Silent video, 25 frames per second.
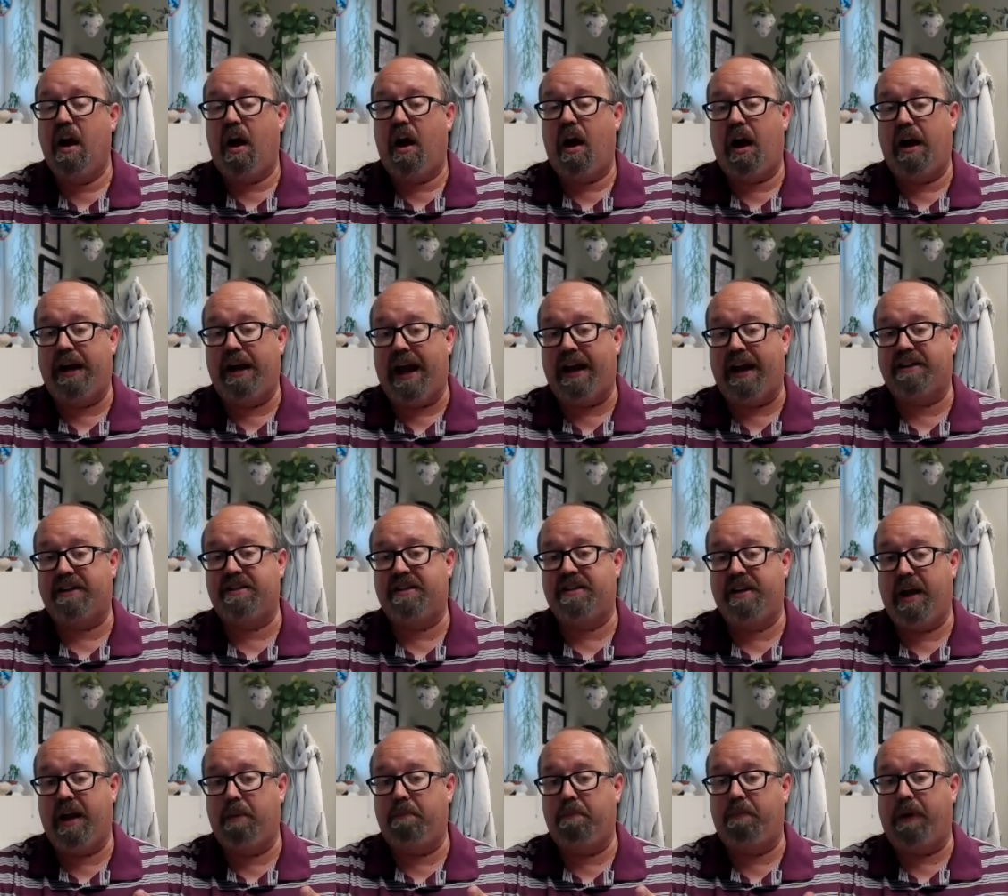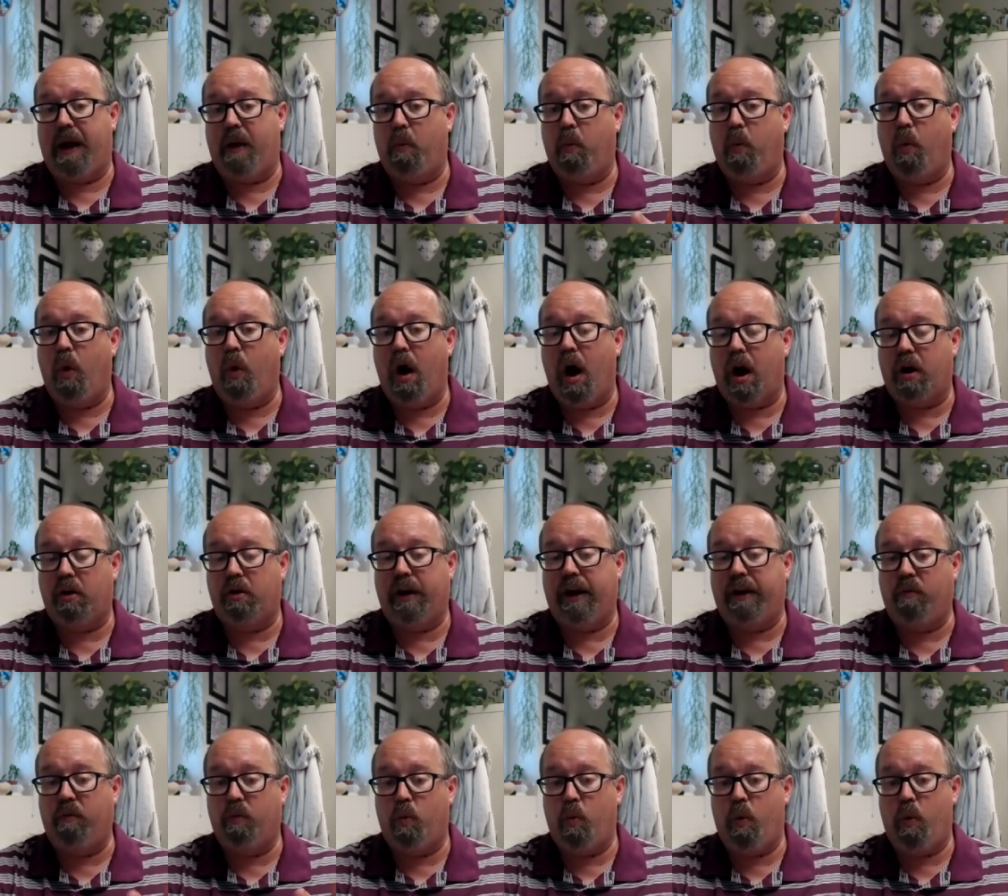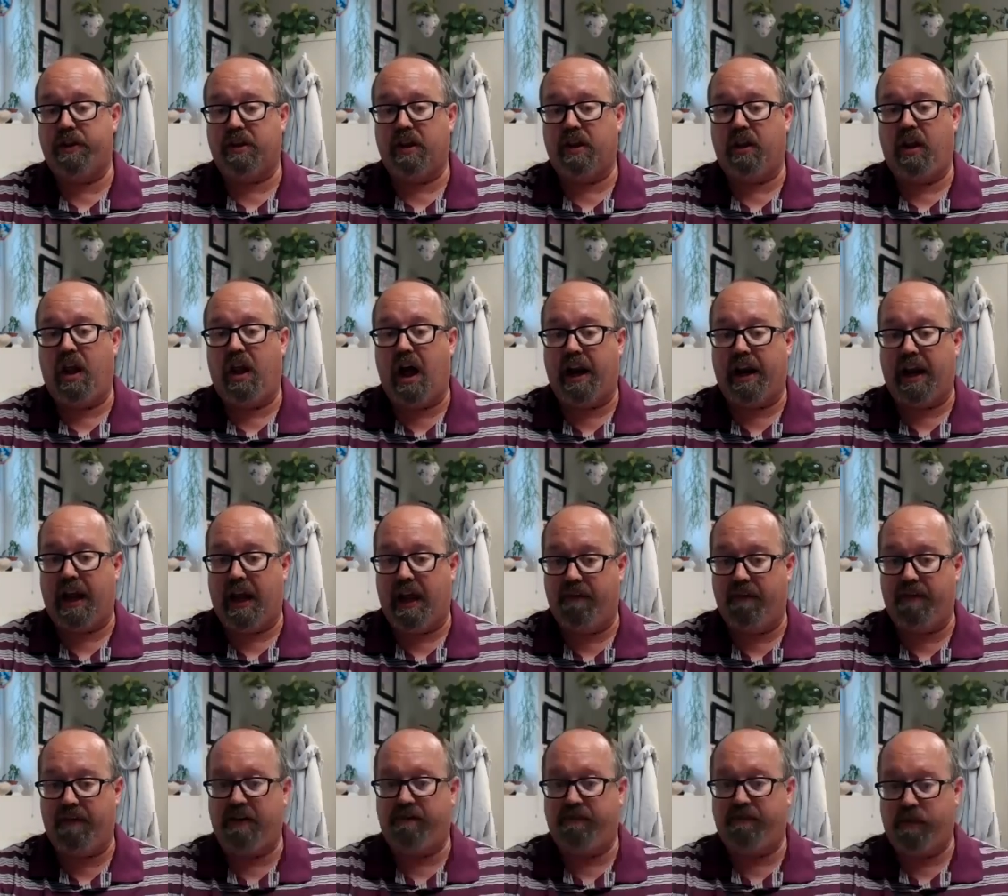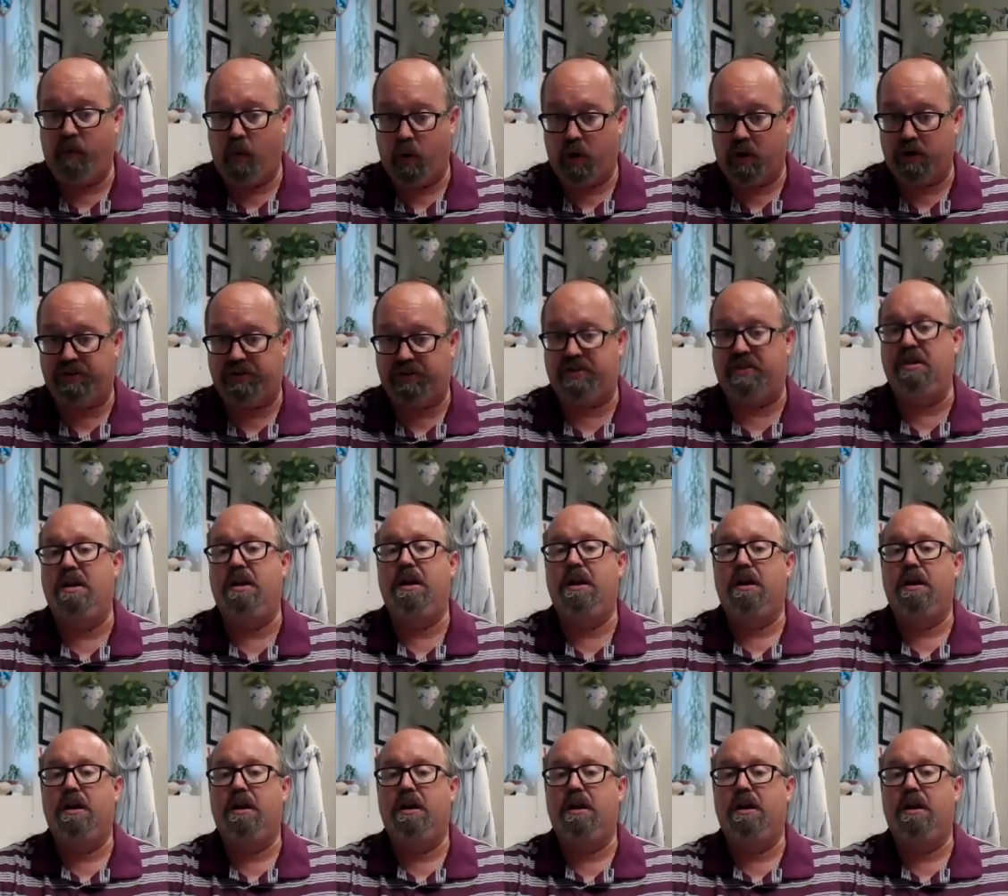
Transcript: on accident by watering with a lot of heavy force.